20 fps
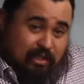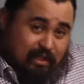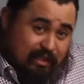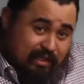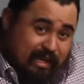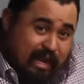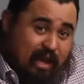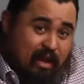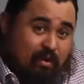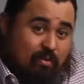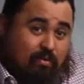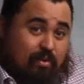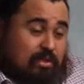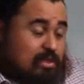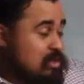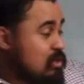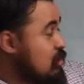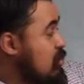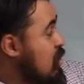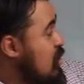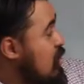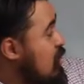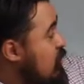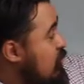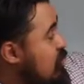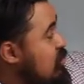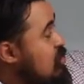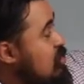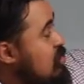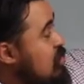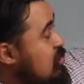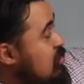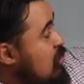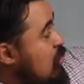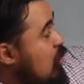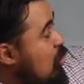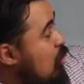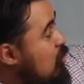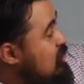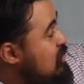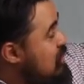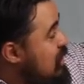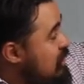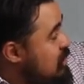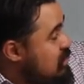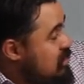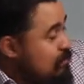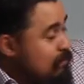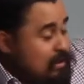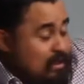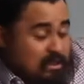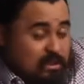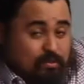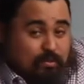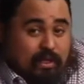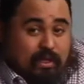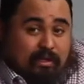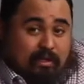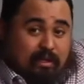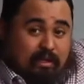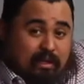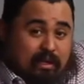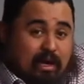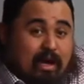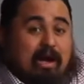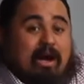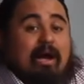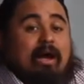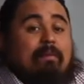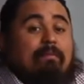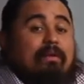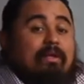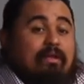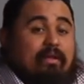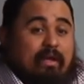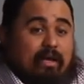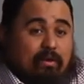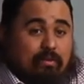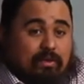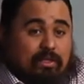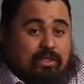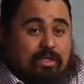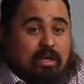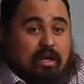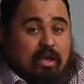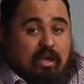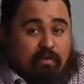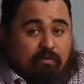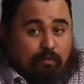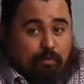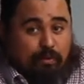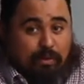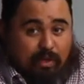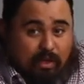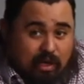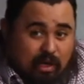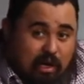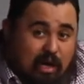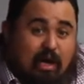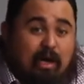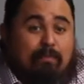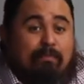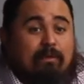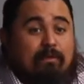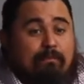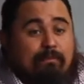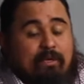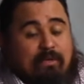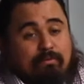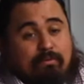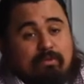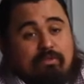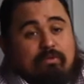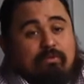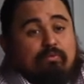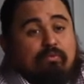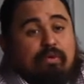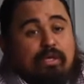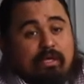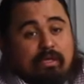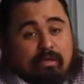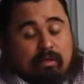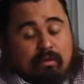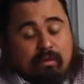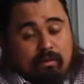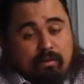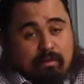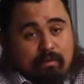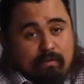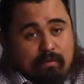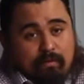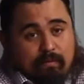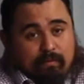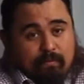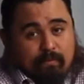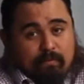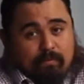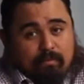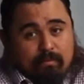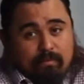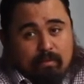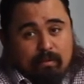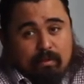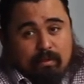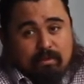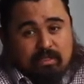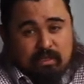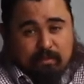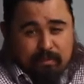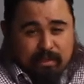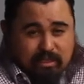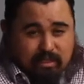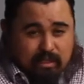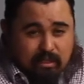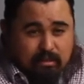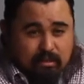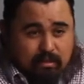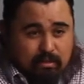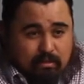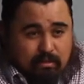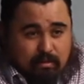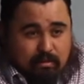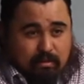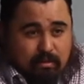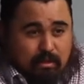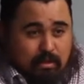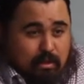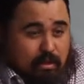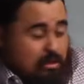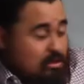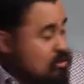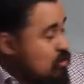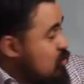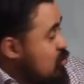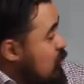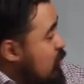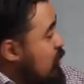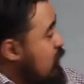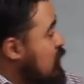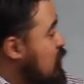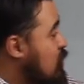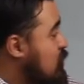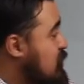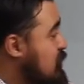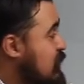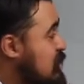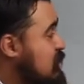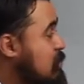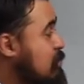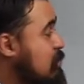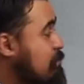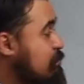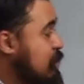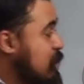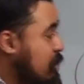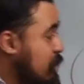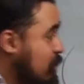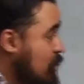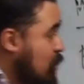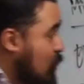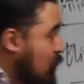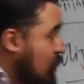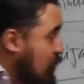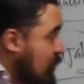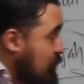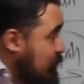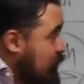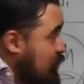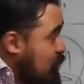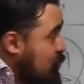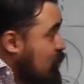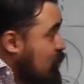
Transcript: a language, there's the Old Testament is written in the common language for the common people to read. Does that make sense? So during the Old Testament period, during